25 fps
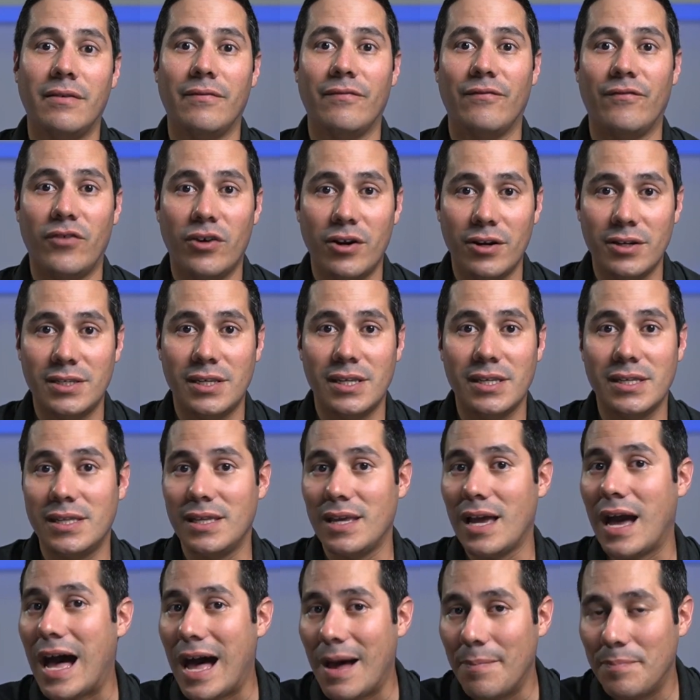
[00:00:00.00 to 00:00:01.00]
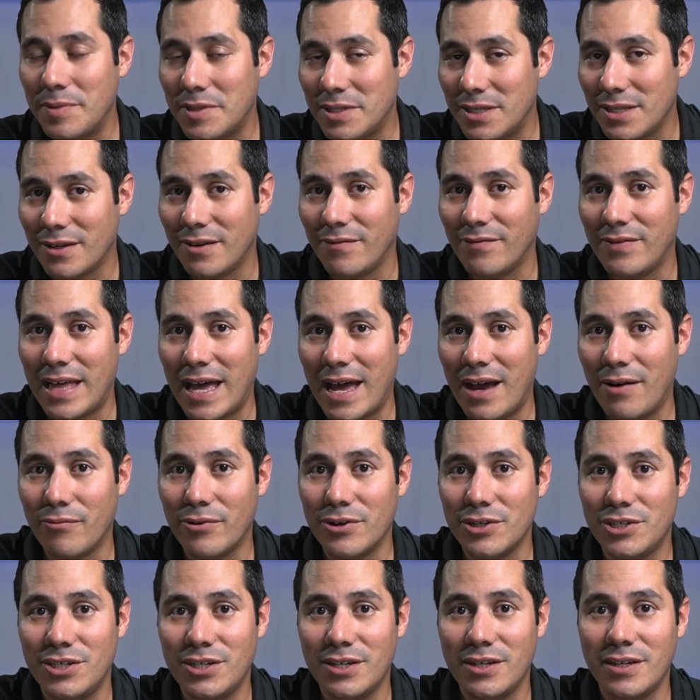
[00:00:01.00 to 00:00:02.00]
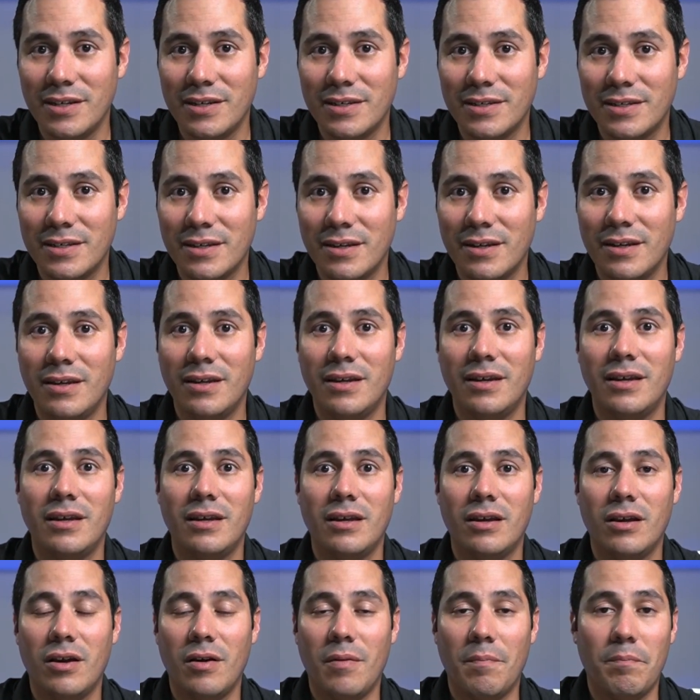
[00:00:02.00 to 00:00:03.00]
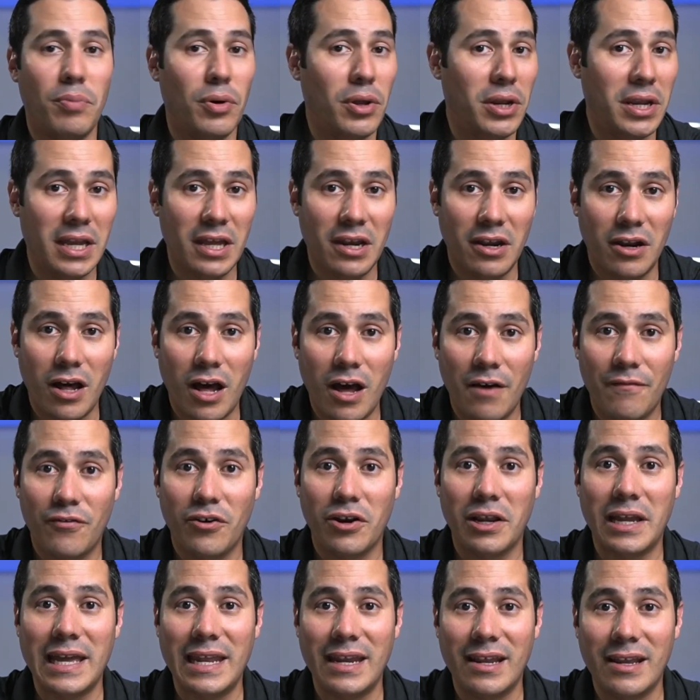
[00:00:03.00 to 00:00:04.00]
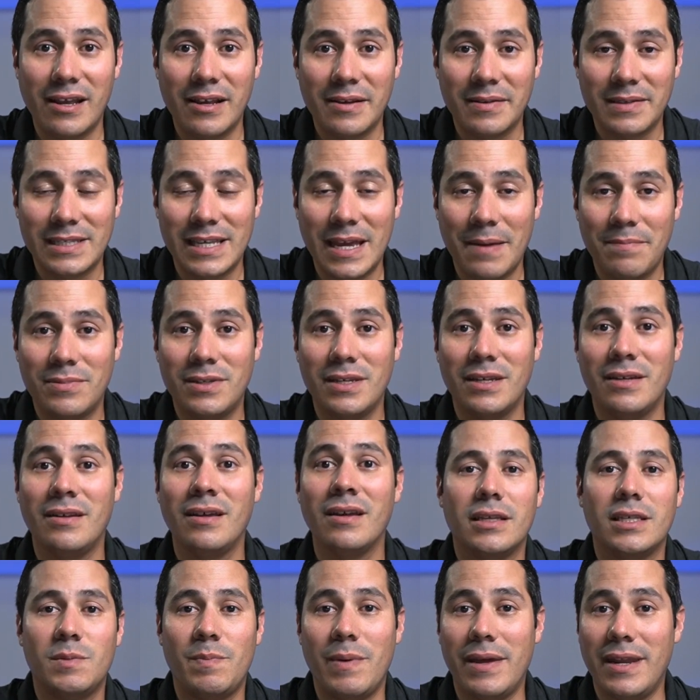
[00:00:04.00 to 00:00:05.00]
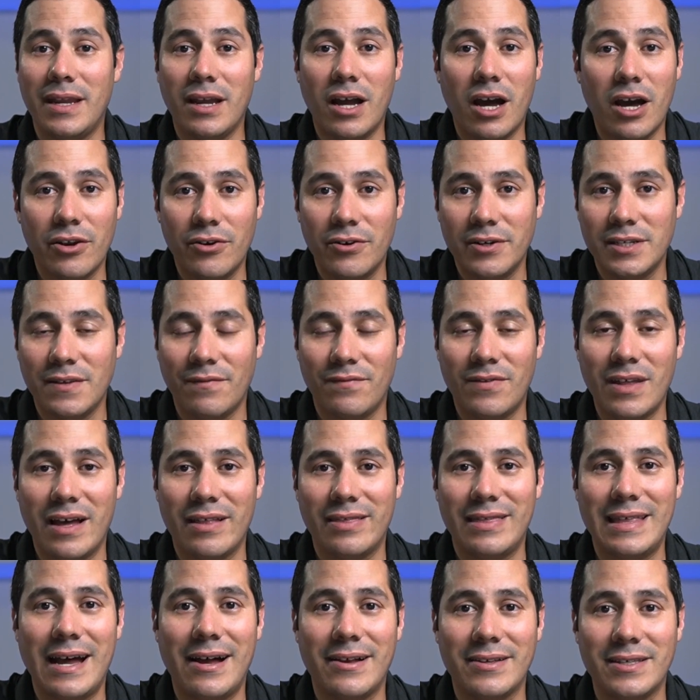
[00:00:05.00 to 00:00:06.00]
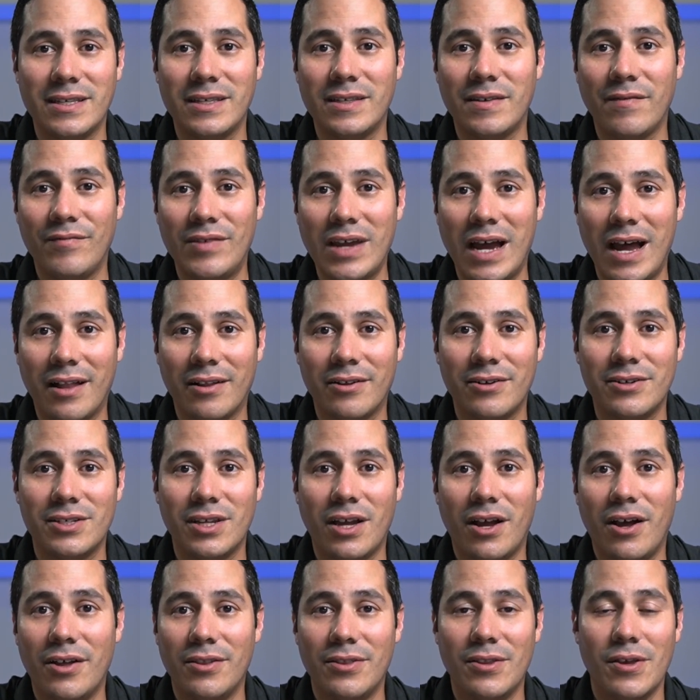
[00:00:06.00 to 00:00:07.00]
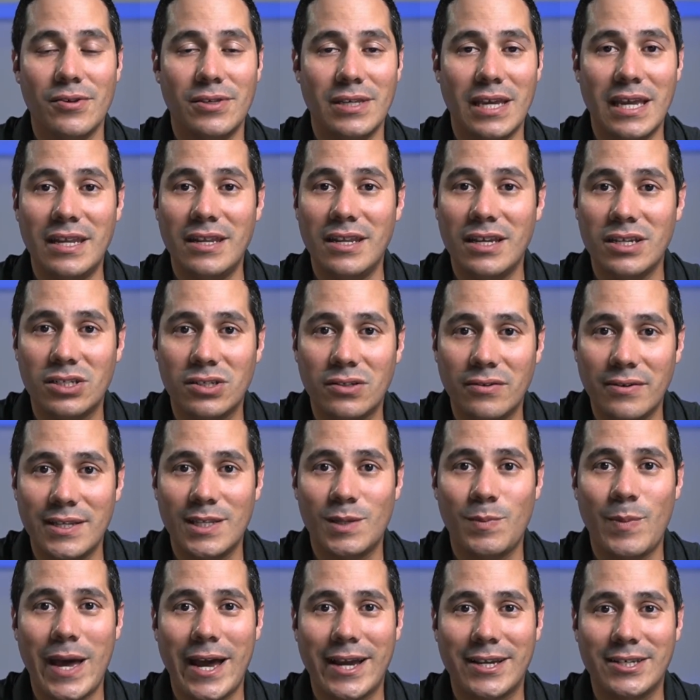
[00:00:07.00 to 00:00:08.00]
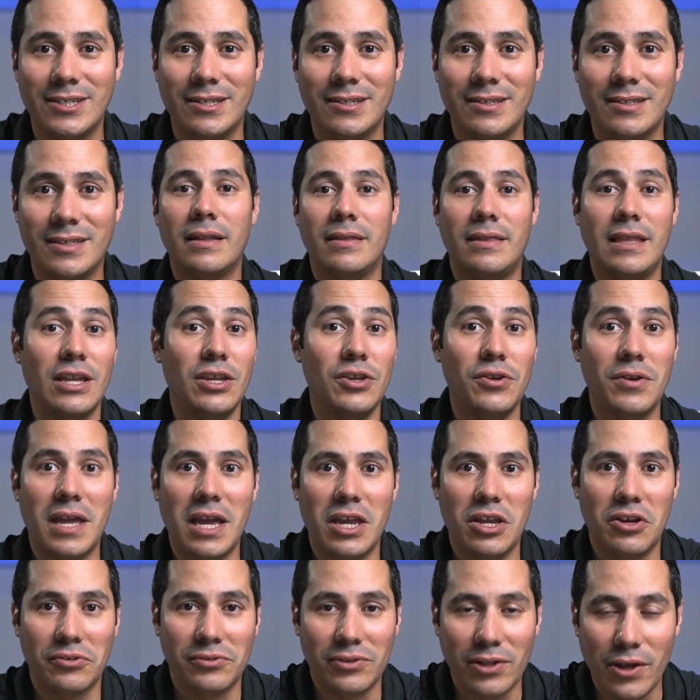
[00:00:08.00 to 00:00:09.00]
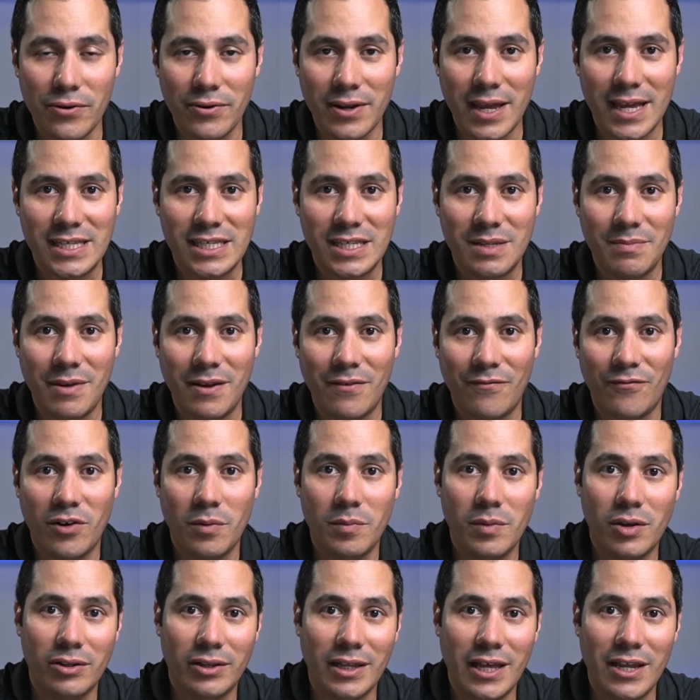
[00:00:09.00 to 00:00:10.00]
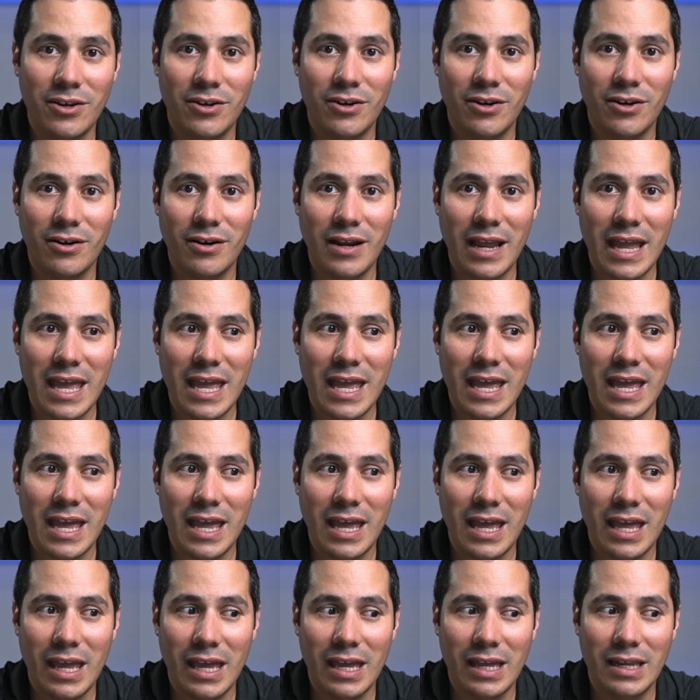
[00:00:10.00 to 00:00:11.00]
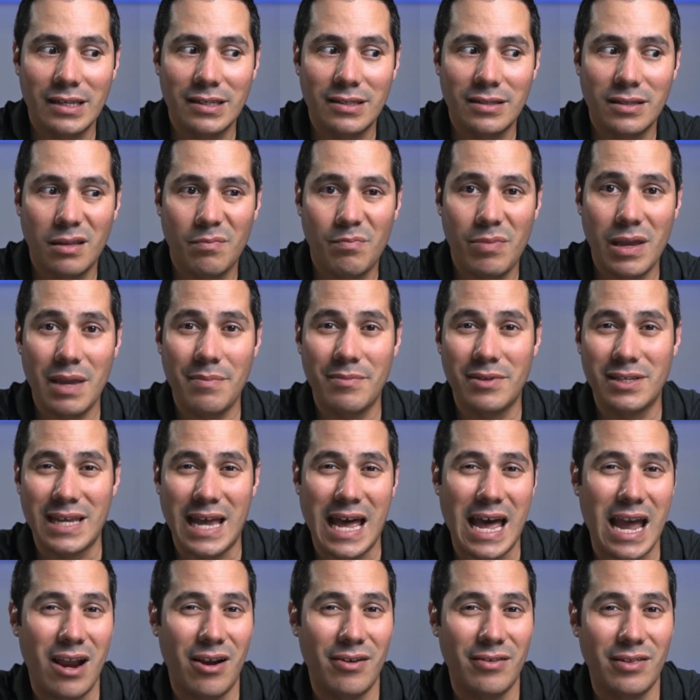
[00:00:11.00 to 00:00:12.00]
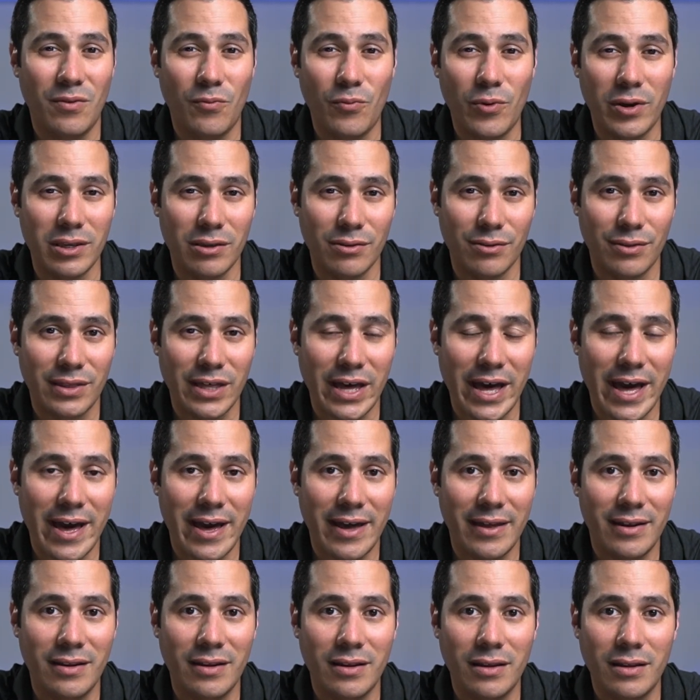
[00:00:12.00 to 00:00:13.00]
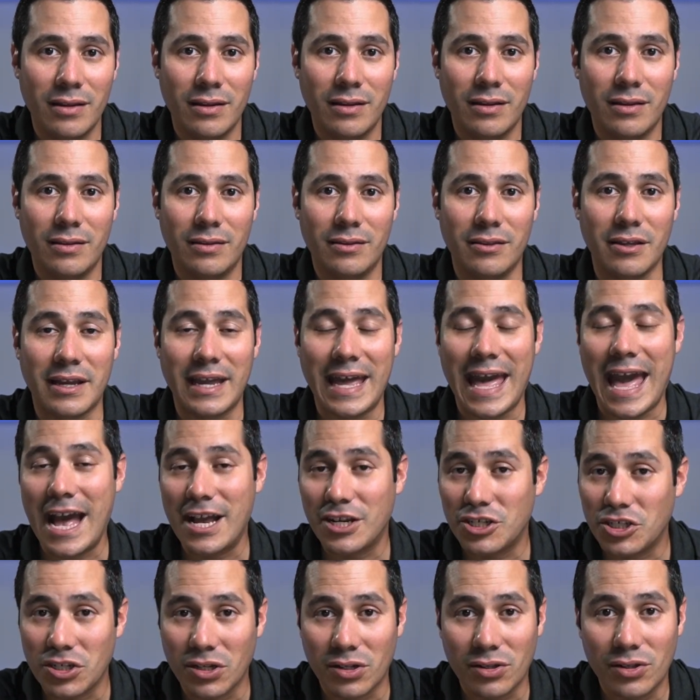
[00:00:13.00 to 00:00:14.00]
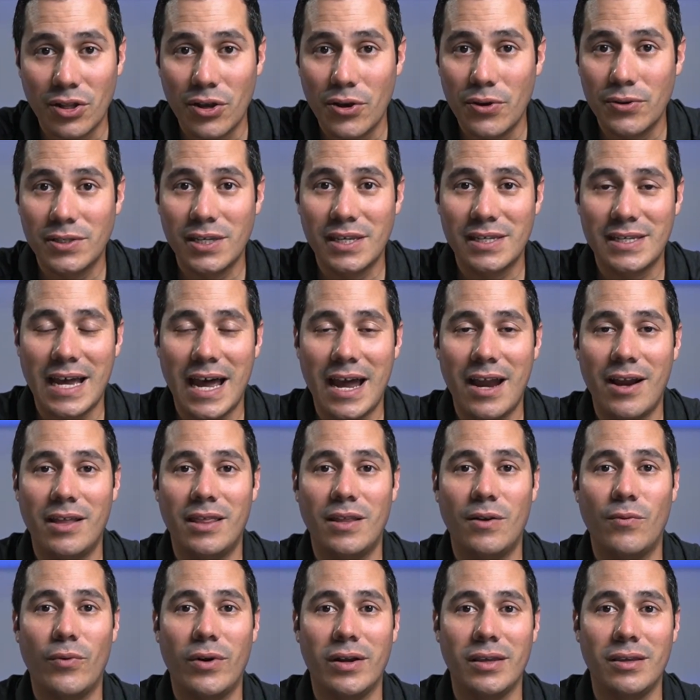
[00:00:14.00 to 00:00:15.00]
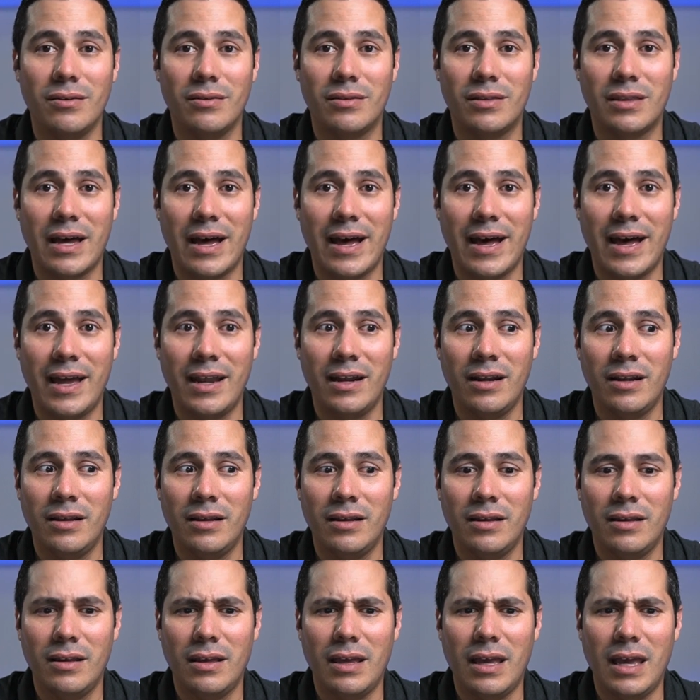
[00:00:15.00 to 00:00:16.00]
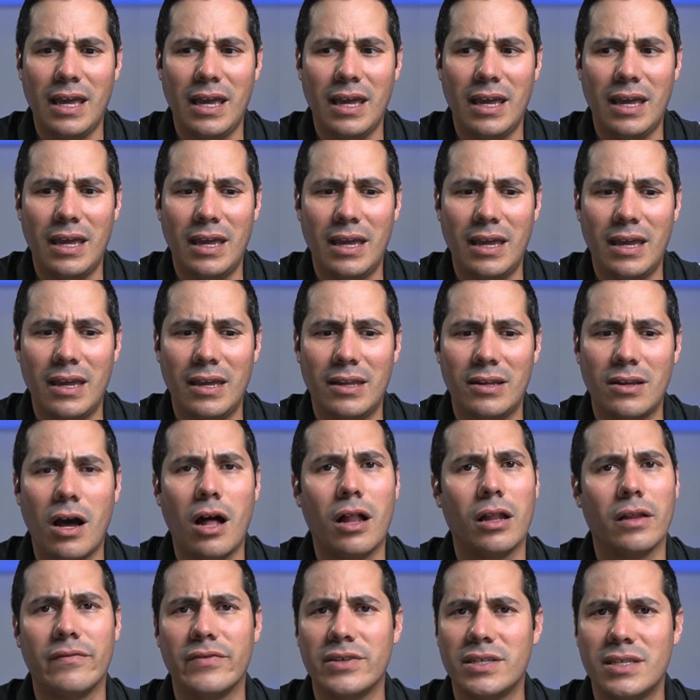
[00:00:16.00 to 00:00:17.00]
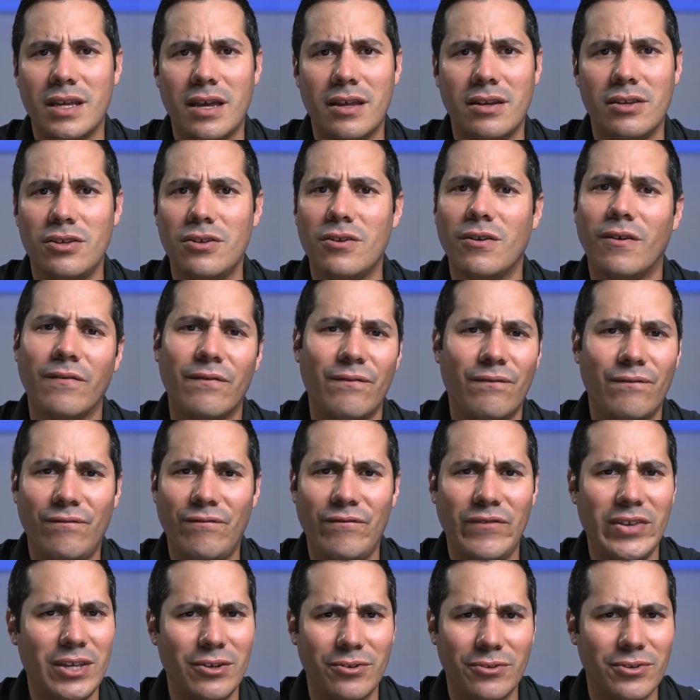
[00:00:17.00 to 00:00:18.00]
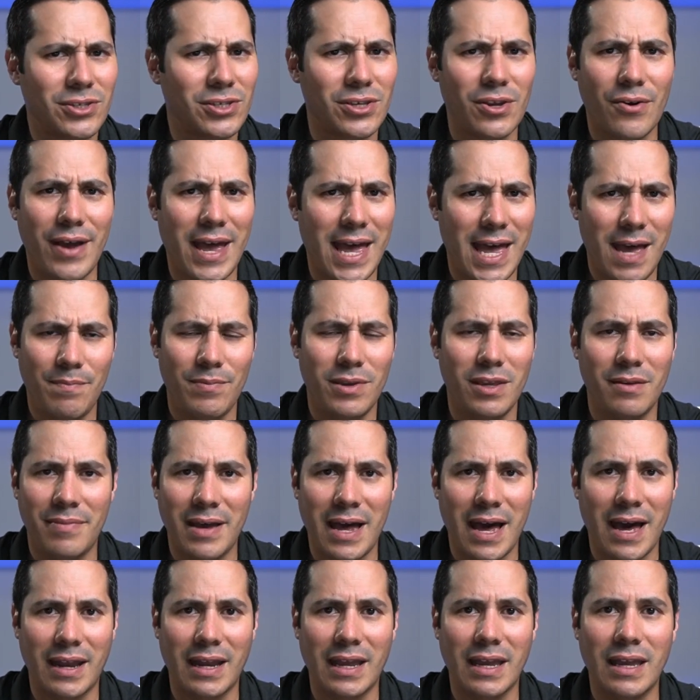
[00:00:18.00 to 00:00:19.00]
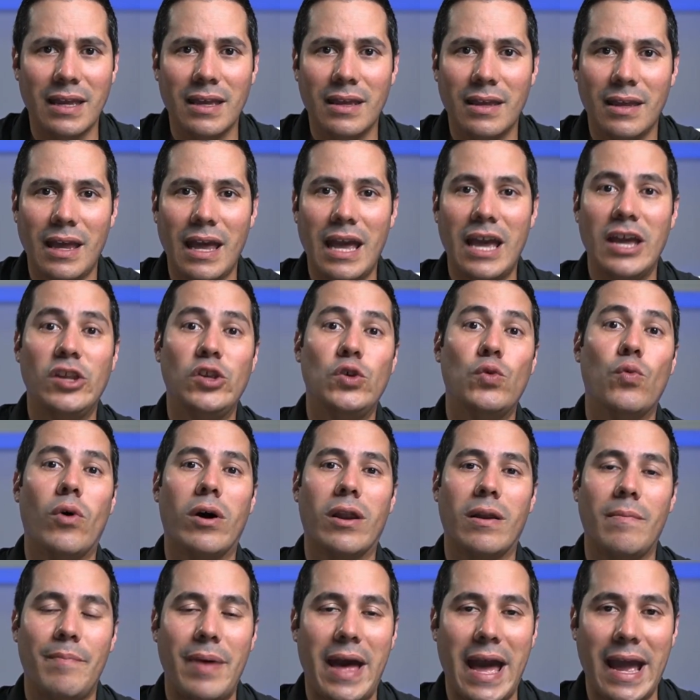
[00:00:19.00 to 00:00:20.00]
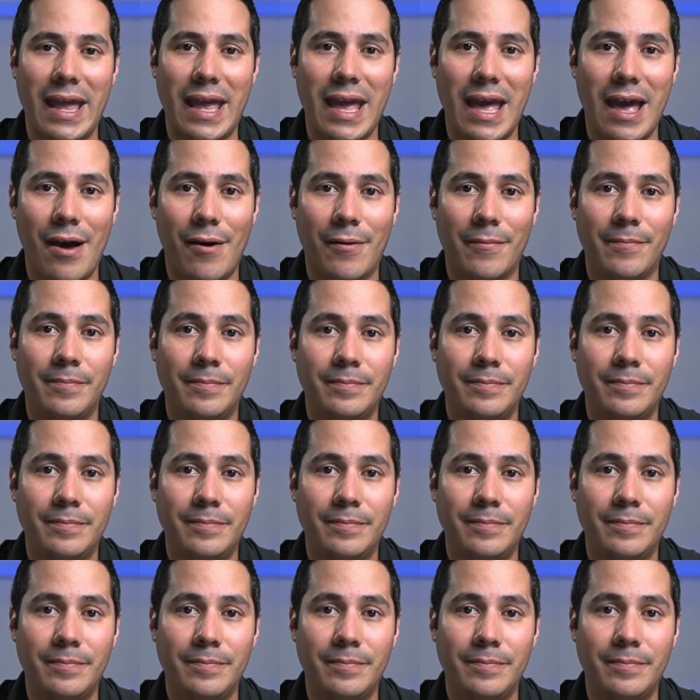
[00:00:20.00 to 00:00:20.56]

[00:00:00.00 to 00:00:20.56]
Versus the opposite of that, which is putting in an offer, getting accepted, spending hundreds if not thousands of dollars on those initial inspections. Then you get your loan estimate from your lender and the payment's higher than what you thought, the cash to close is higher than what you thought, and all of a sudden you don't feel so happy about it and you want to back out.